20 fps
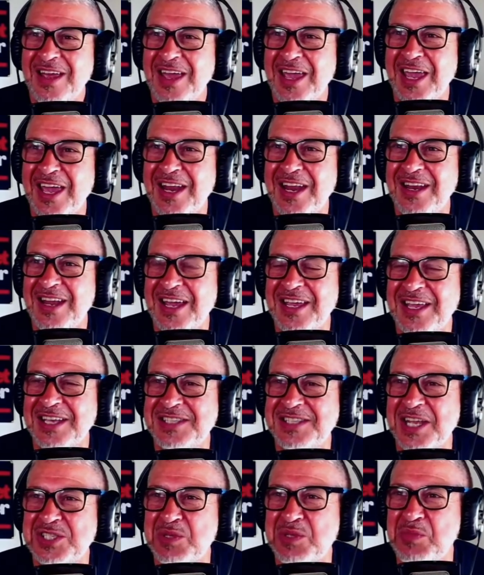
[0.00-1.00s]
And I guess
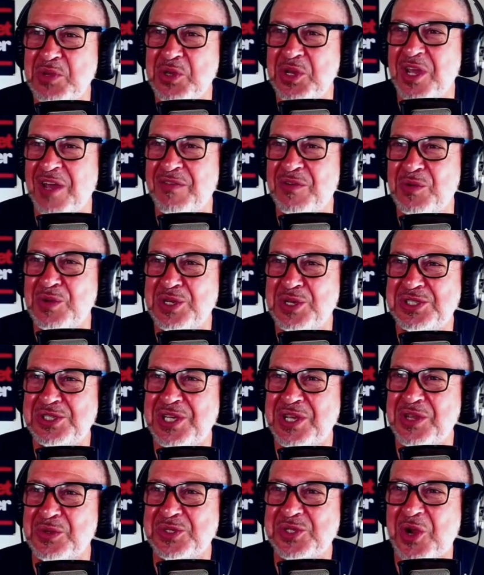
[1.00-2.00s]
that's the beauty of it. When you see
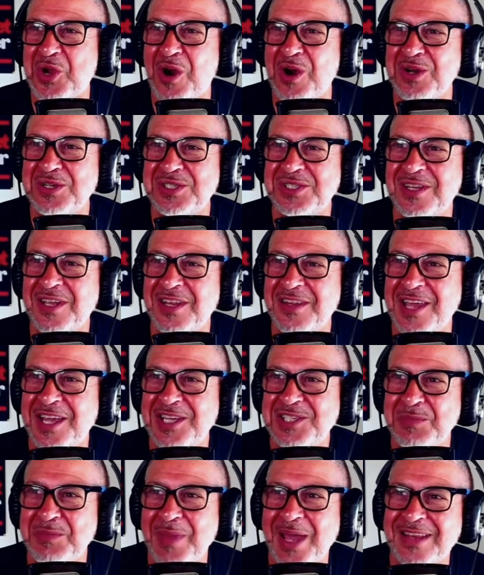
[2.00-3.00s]
those cars, it
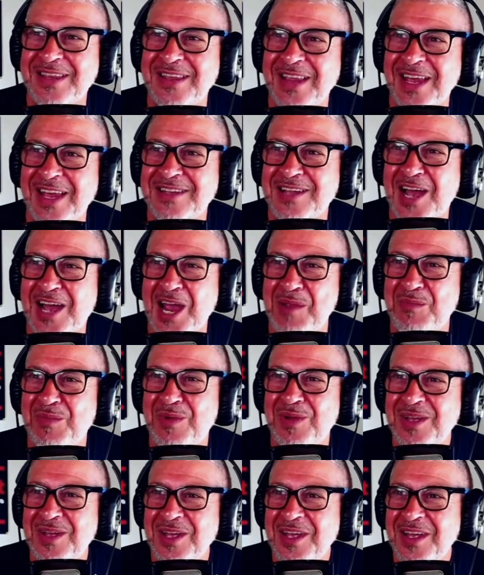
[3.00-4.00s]
takes you back to that time
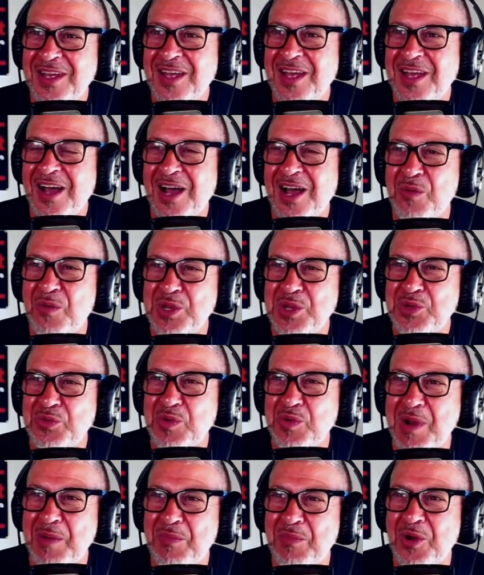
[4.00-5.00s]
when you
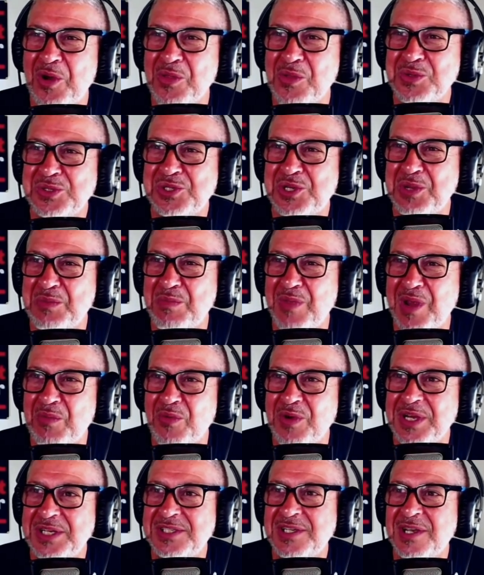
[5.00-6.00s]
remember all those good
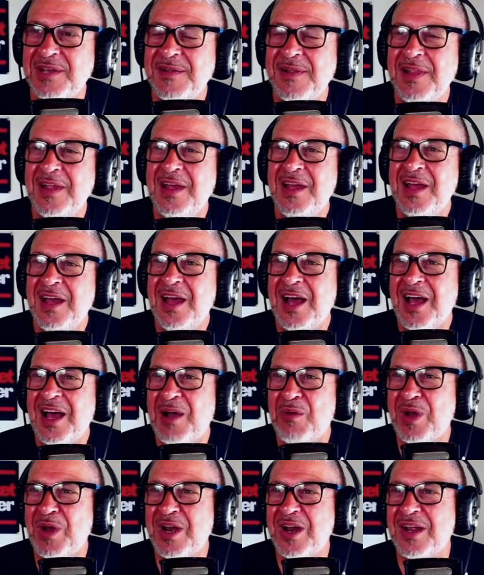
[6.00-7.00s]
memories. I
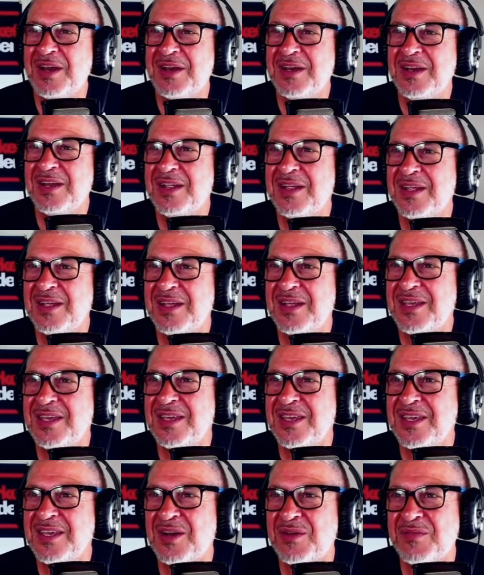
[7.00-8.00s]
want to,
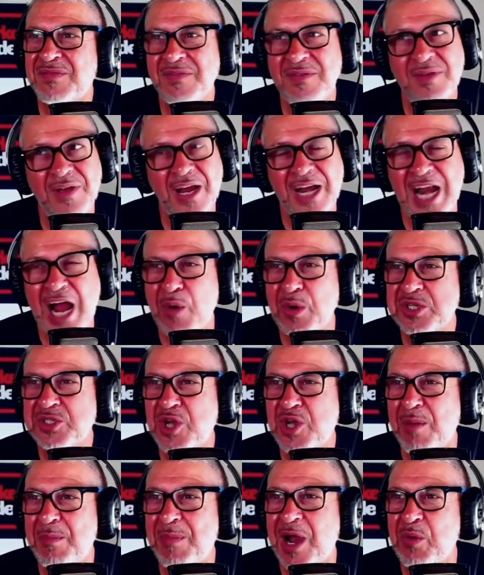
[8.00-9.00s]
you know, an hour's
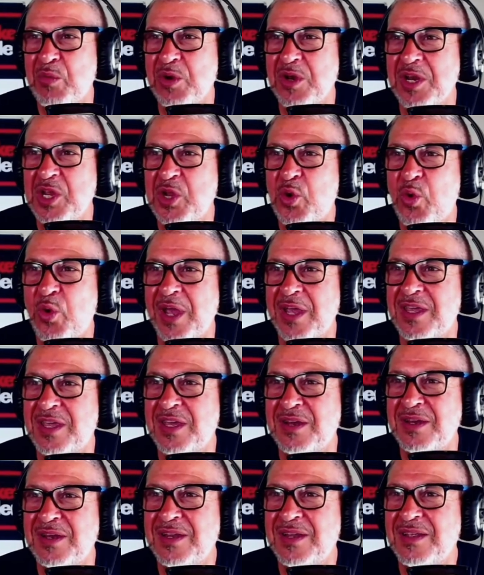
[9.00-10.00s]
gone by really quick,
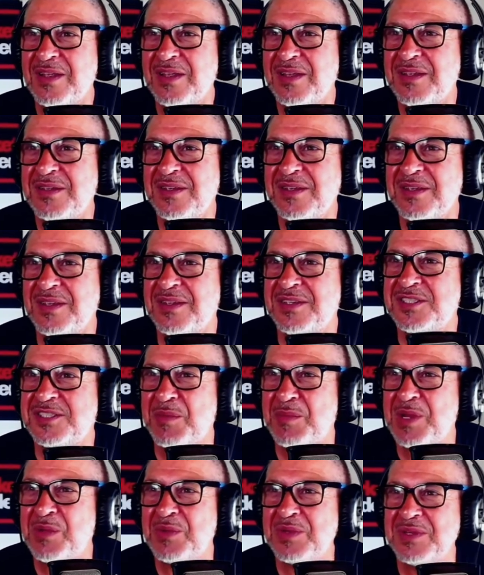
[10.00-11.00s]
and
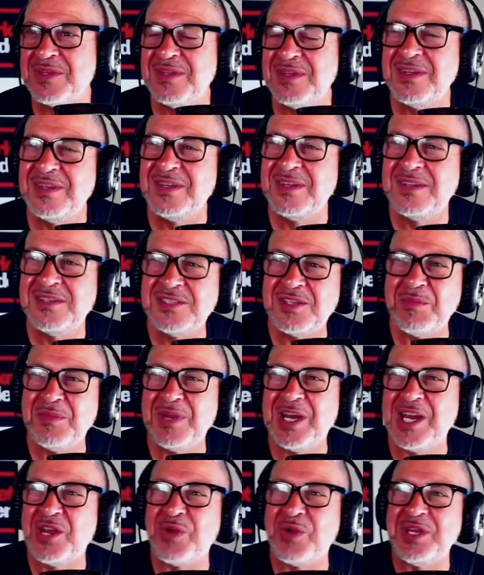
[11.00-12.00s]
somebody with so
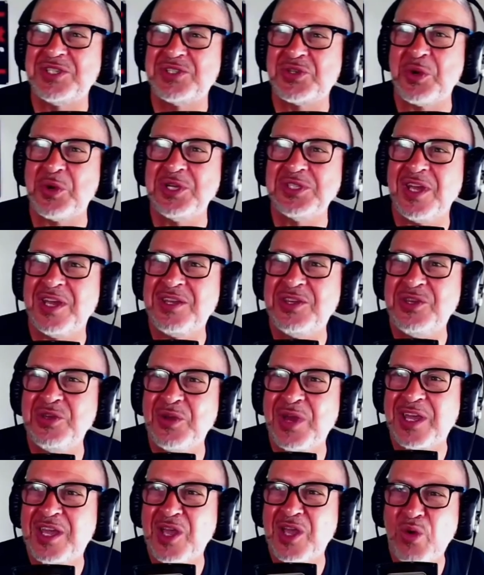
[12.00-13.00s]
many great stories like you,
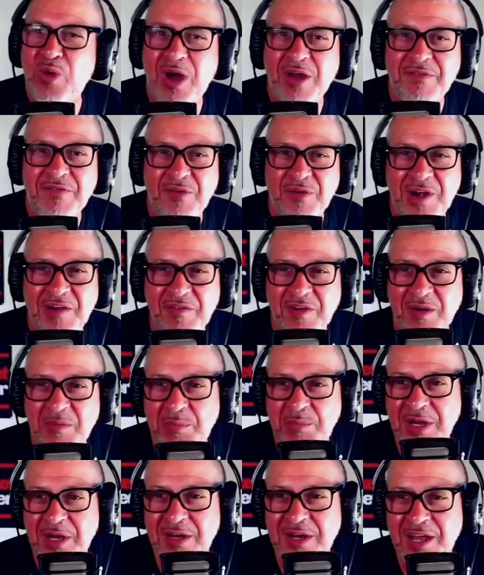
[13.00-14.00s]
I can go on forever,
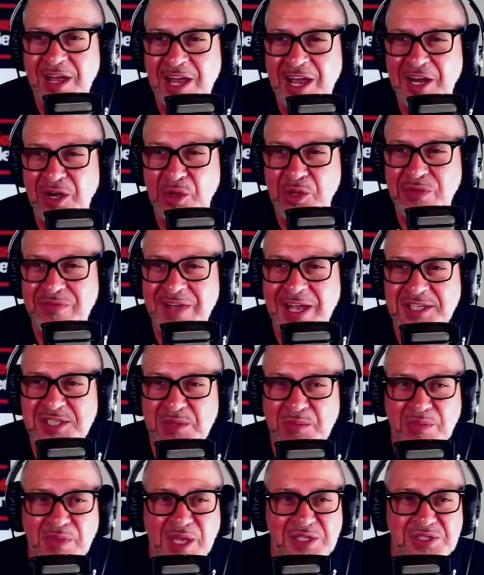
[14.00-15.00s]
but I know you've got
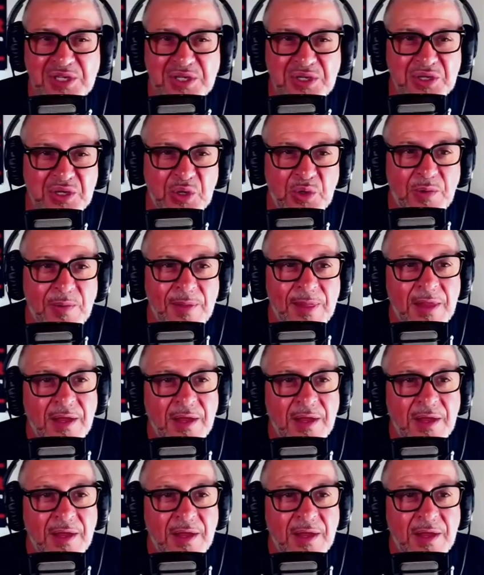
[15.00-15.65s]
some things to do.